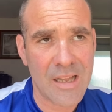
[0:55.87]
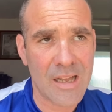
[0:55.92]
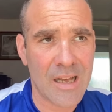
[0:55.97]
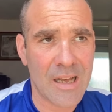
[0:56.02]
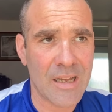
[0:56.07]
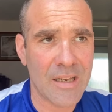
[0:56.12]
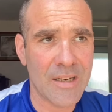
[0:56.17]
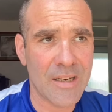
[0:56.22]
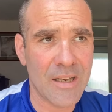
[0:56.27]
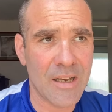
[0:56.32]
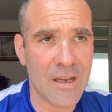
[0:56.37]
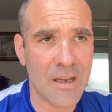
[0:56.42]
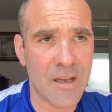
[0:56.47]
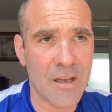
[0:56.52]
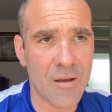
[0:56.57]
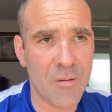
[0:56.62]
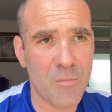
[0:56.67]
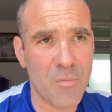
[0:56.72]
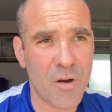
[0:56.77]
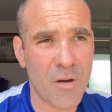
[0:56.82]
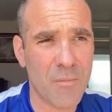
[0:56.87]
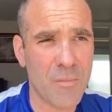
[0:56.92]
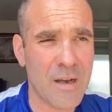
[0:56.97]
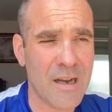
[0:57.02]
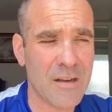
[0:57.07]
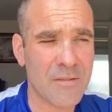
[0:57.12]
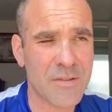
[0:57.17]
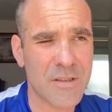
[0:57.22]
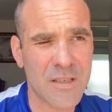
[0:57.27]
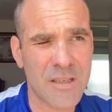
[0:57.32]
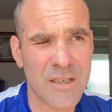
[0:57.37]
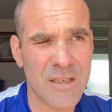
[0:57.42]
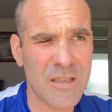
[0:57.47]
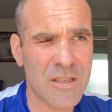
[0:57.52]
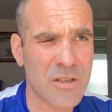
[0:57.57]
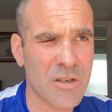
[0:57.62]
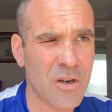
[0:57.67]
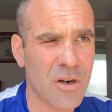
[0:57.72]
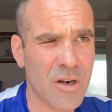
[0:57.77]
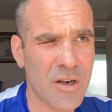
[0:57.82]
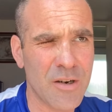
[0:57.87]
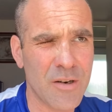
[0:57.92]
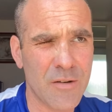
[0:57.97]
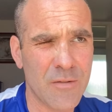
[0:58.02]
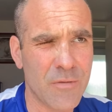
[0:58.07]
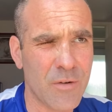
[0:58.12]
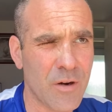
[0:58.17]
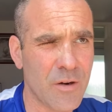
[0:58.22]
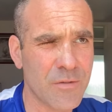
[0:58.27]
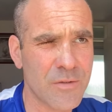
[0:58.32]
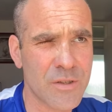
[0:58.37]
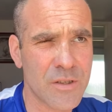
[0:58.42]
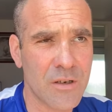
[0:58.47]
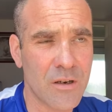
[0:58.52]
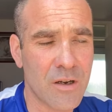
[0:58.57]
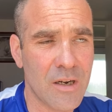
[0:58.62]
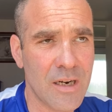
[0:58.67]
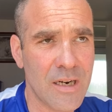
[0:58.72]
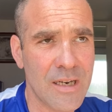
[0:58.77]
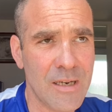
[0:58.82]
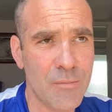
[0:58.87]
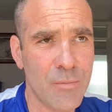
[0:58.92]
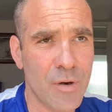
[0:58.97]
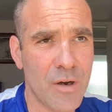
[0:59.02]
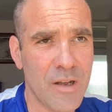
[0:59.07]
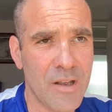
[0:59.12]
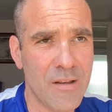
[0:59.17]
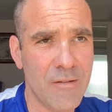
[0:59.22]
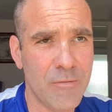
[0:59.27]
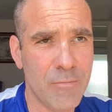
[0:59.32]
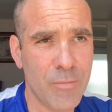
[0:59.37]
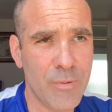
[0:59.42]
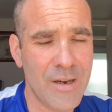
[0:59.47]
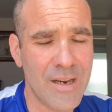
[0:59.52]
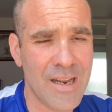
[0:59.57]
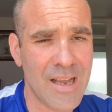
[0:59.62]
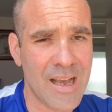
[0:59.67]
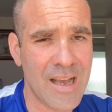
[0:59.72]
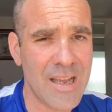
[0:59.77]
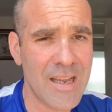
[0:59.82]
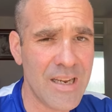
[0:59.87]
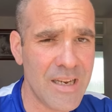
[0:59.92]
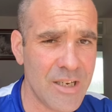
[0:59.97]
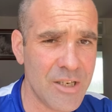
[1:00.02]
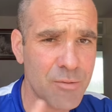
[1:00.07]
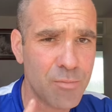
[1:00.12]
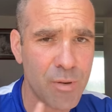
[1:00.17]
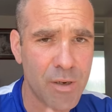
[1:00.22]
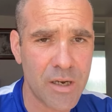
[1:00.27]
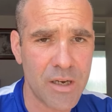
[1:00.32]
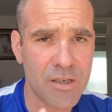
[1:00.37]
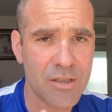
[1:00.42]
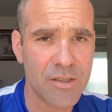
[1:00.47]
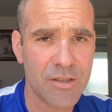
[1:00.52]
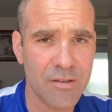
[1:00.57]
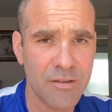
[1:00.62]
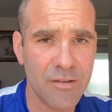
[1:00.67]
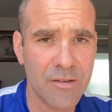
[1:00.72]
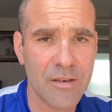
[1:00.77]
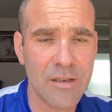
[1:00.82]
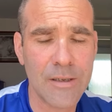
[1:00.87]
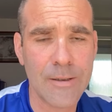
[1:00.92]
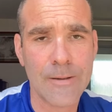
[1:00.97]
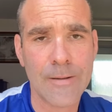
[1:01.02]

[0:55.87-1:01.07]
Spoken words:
And my maths is kind of off slightly, but if we get each person